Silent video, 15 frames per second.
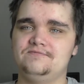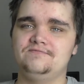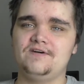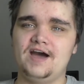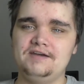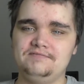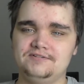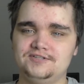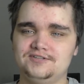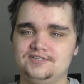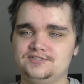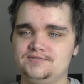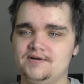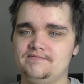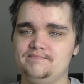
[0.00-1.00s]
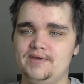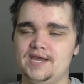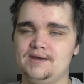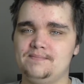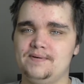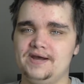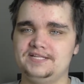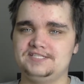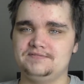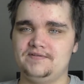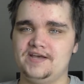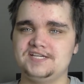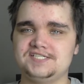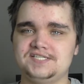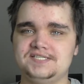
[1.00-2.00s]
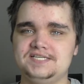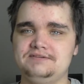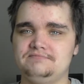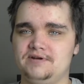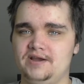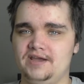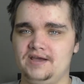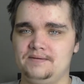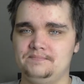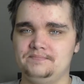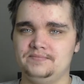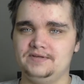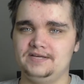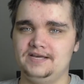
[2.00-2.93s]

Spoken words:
512 megabytes of SDRAM,